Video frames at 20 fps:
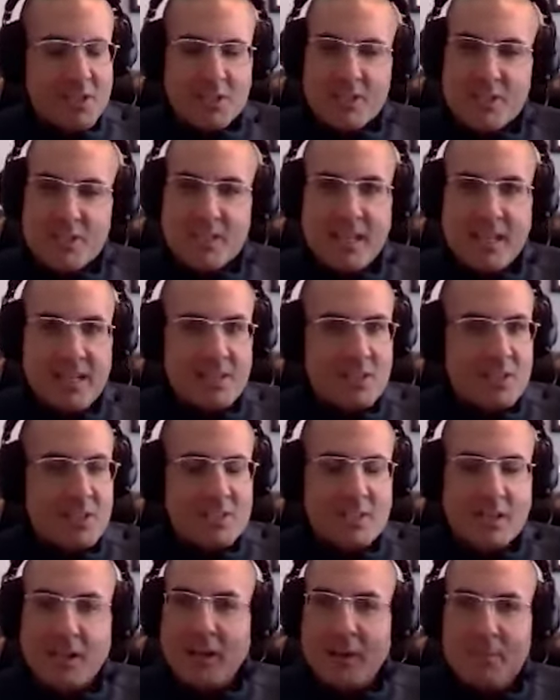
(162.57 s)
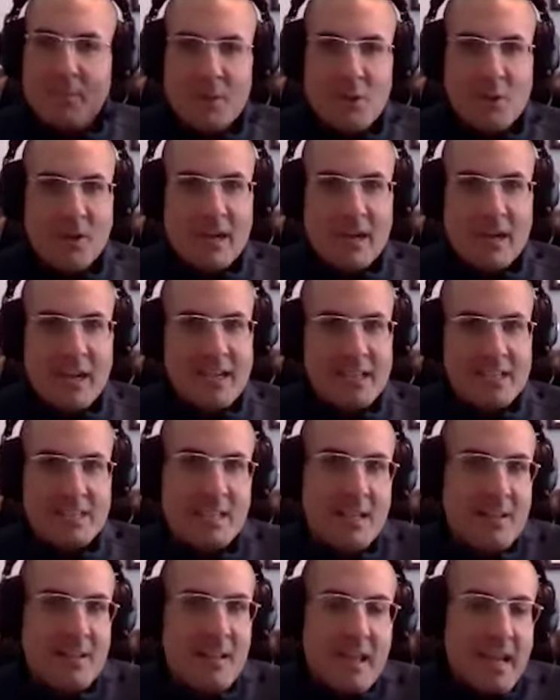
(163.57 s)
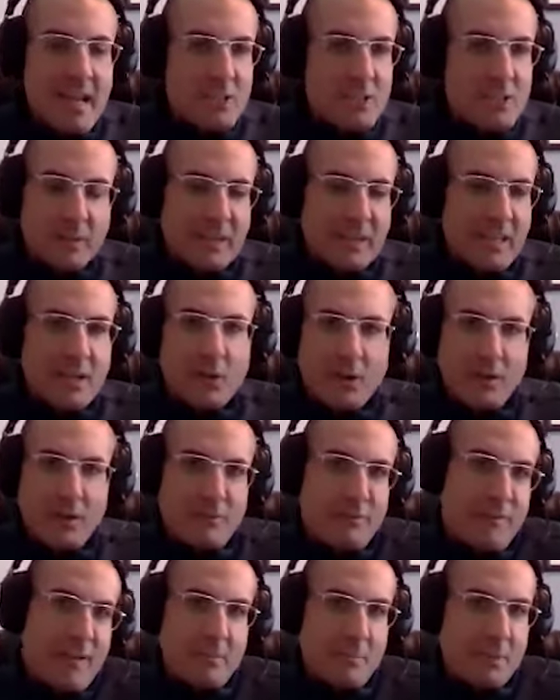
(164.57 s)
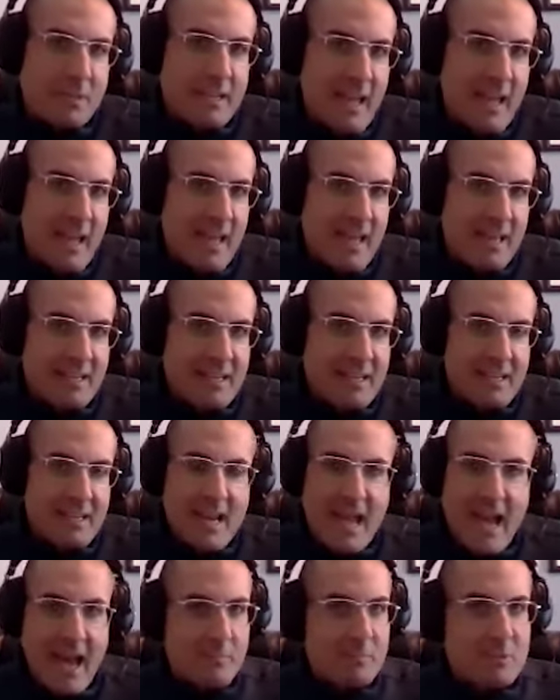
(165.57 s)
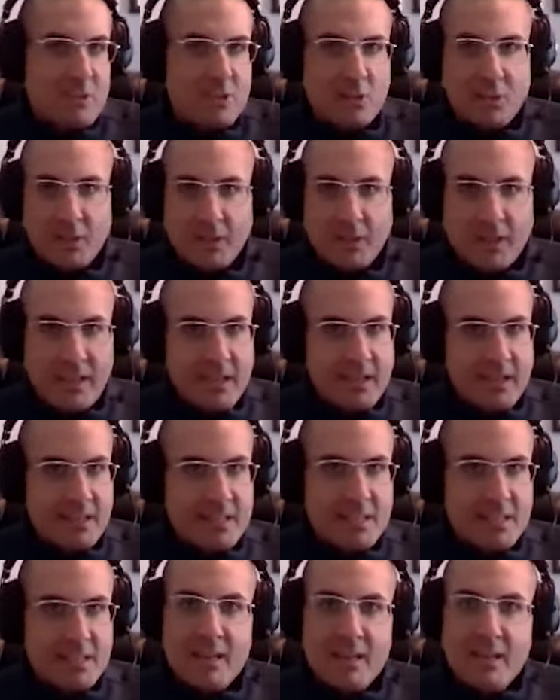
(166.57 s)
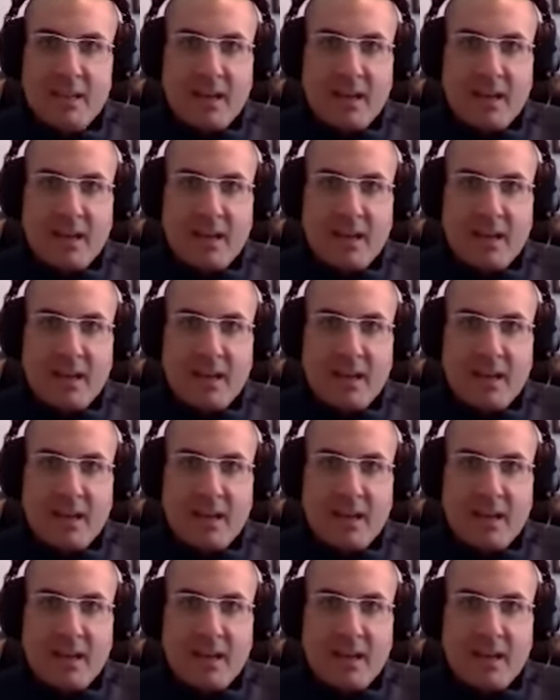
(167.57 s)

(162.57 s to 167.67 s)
It's just it's just a community. It's it's what they call a family, and it absolutely is.